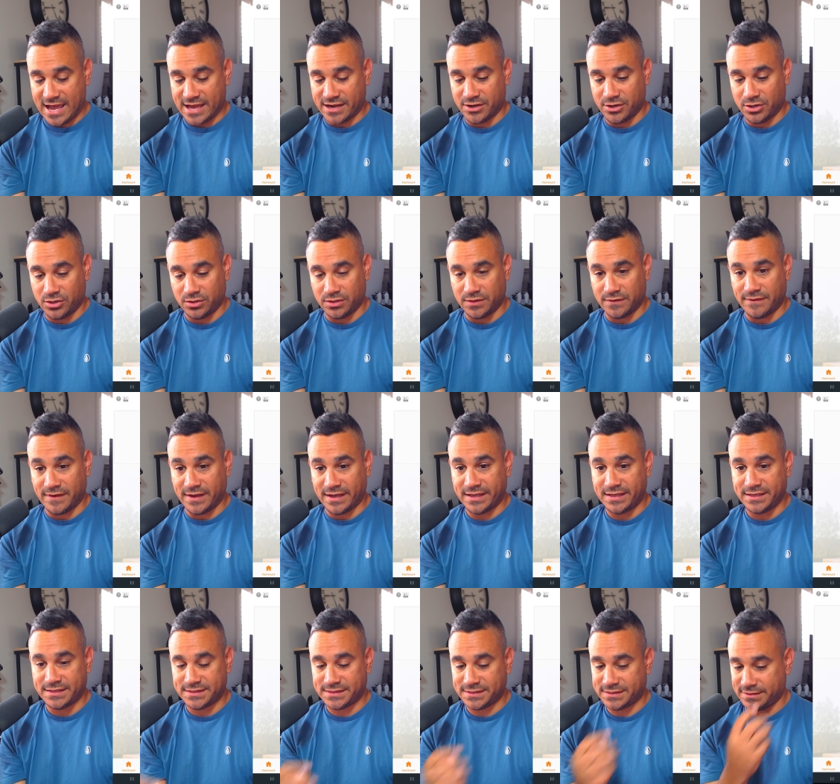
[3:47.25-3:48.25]
add a new
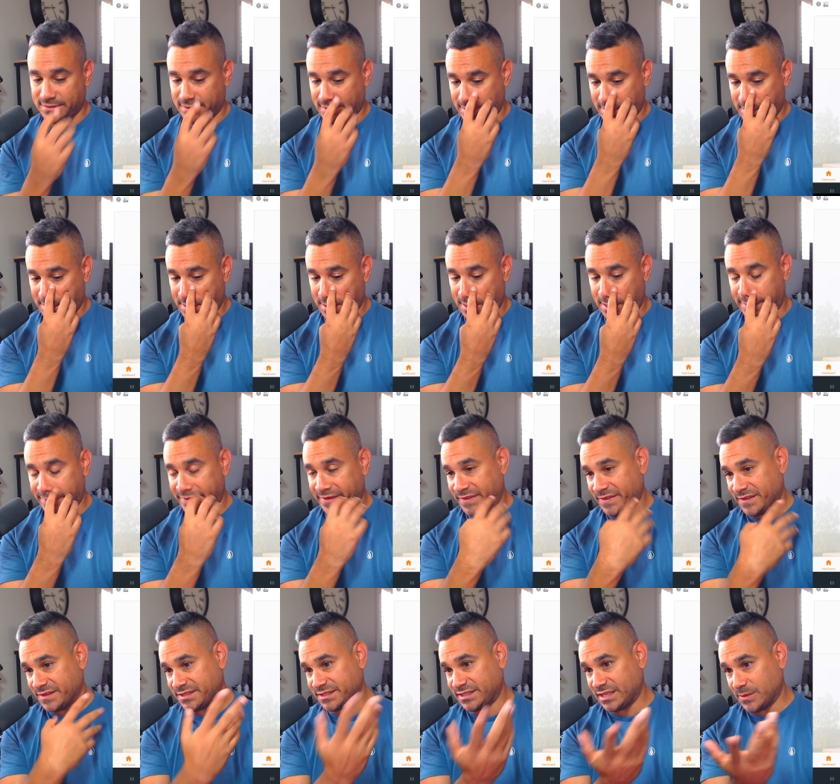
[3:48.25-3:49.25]
device and
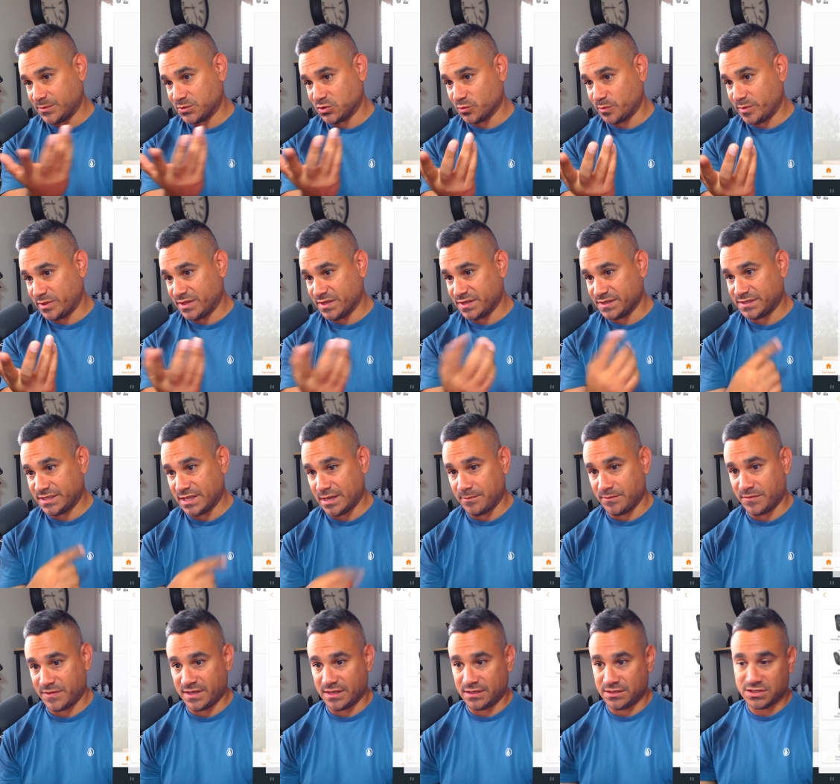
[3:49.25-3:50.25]
then the steps will be the
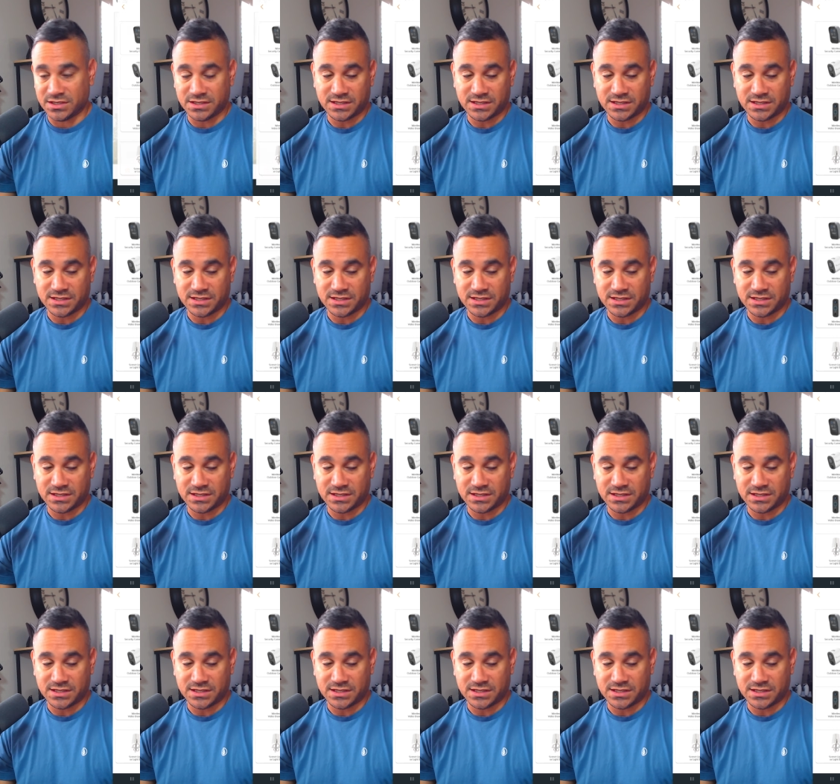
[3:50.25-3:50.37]
same thing.